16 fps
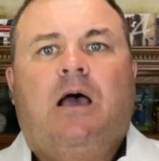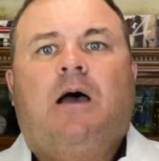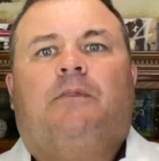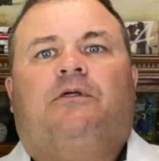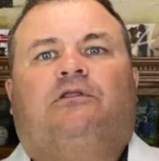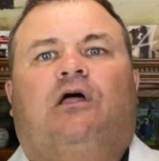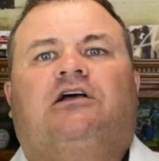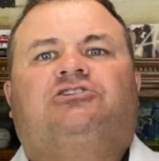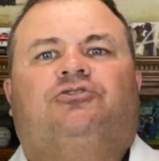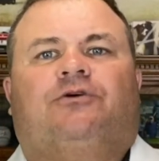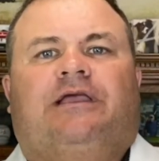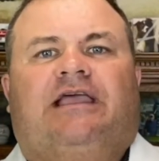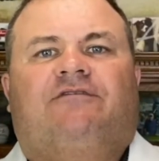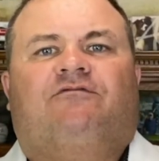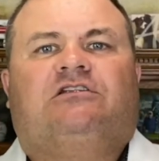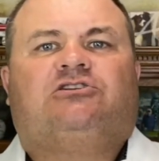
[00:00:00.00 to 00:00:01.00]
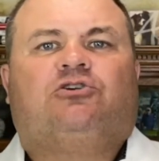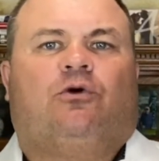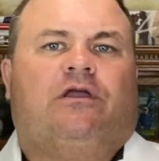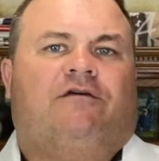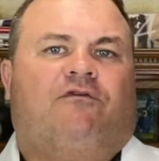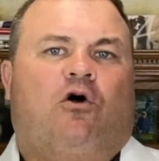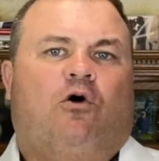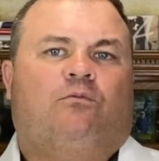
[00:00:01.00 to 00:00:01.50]
The luxury inventory
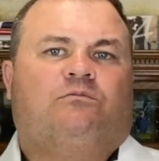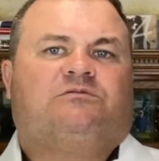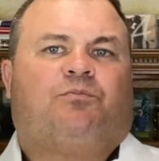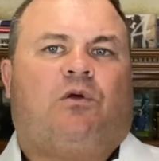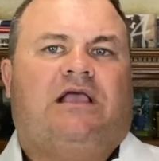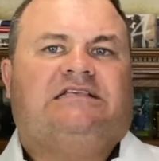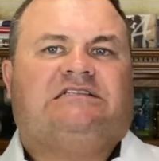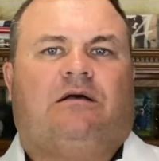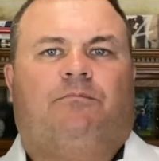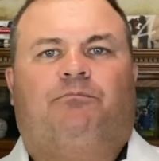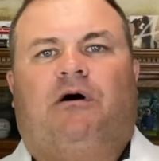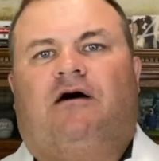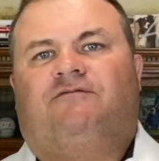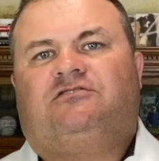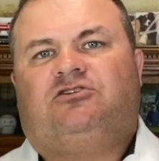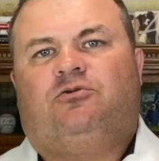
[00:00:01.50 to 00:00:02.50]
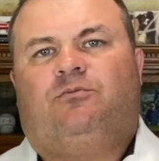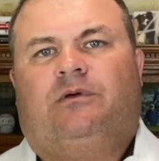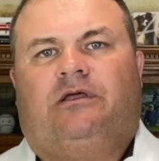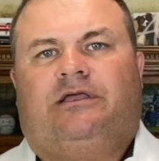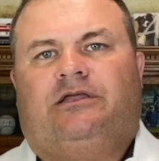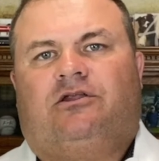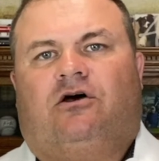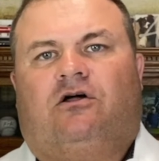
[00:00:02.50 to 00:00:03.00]
of homes priced above $2
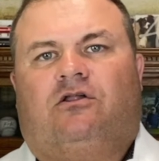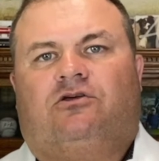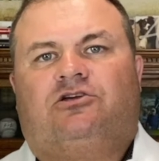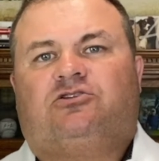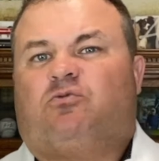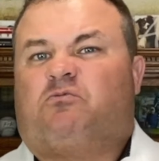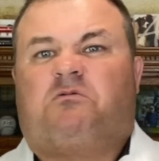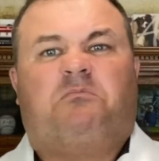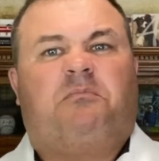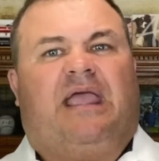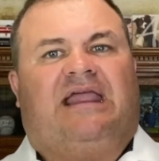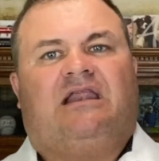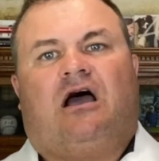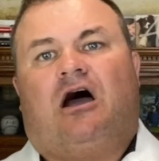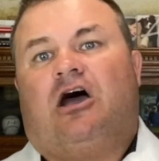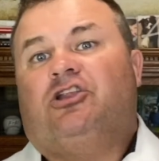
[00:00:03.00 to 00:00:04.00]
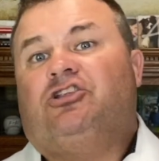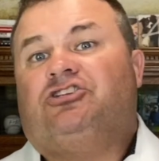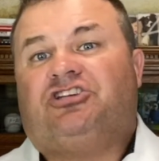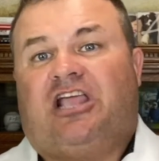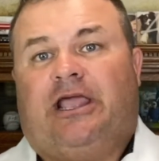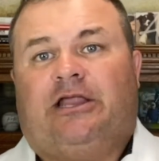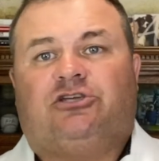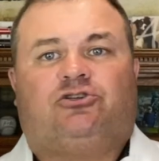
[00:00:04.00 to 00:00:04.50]
million remained
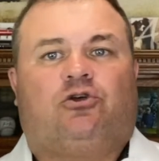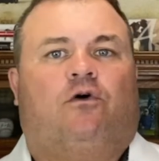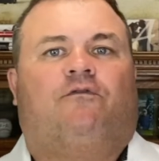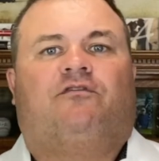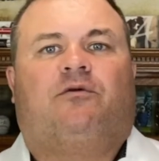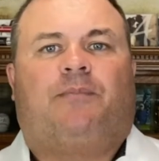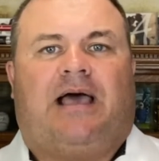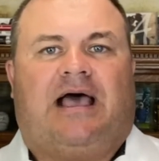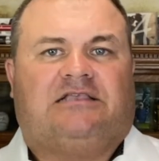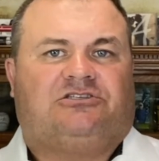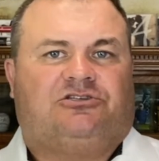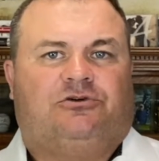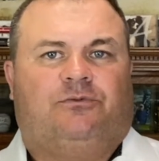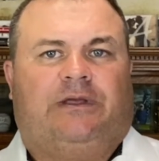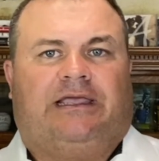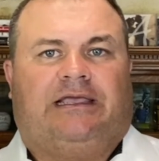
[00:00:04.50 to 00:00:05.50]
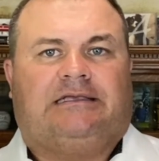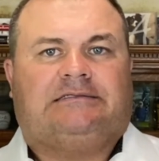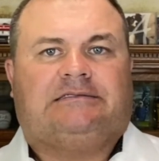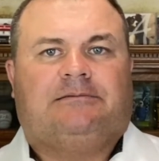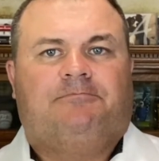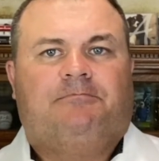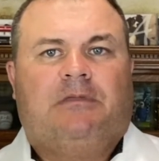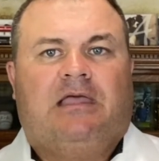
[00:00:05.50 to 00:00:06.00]
unchanged over the past 2 weeks.
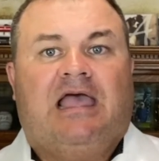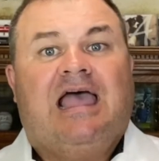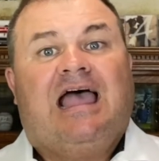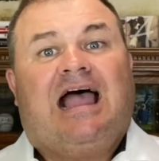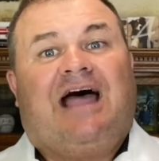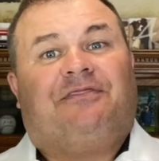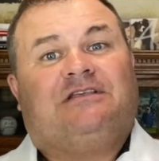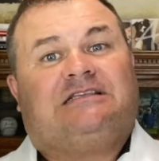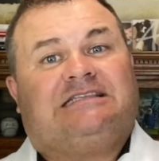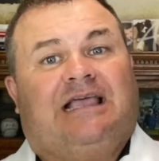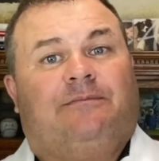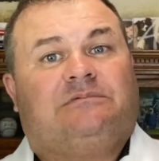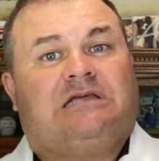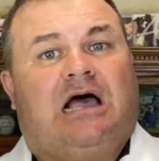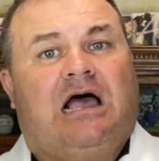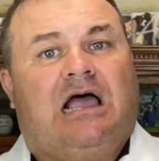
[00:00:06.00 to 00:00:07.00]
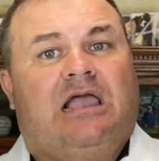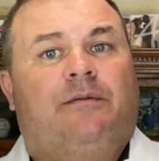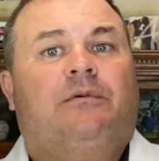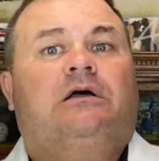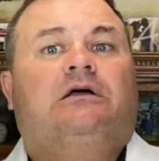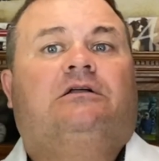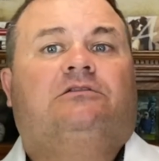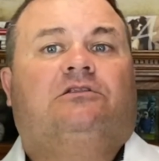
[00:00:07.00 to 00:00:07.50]
At the same time,
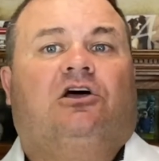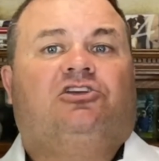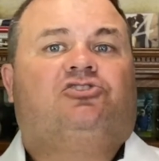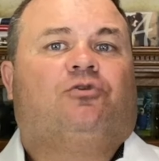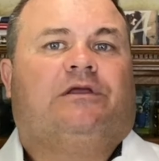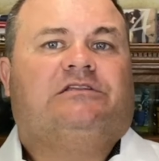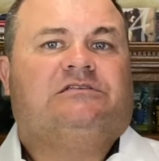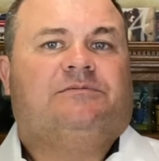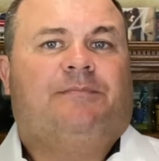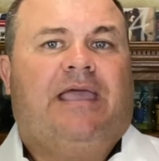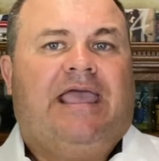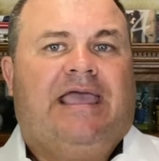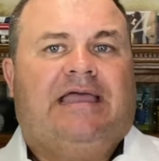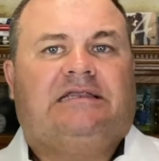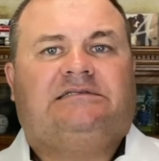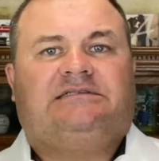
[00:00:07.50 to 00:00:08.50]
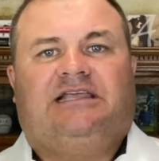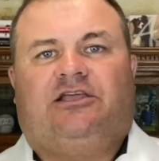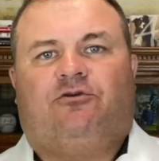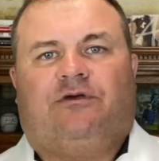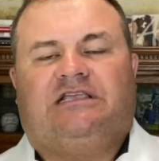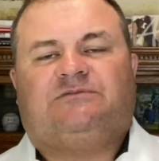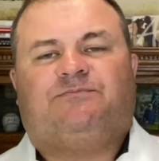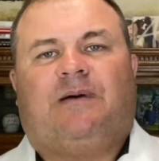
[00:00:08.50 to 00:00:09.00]
luxury demand
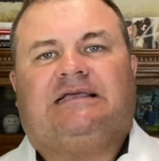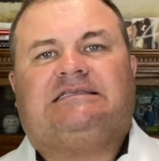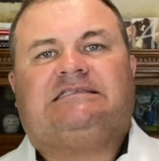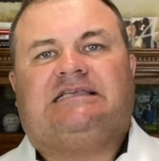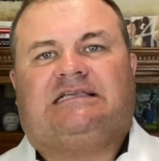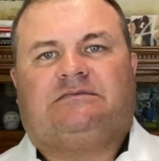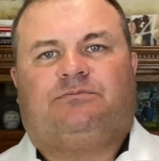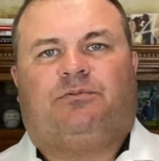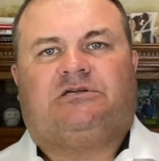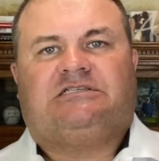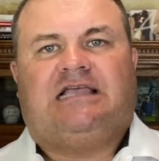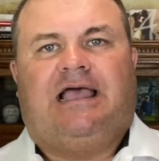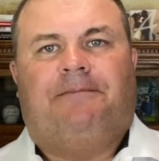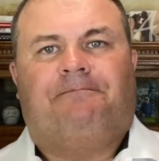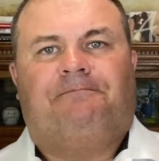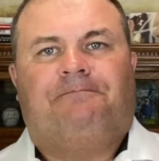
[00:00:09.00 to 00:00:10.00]
decreased by 6%.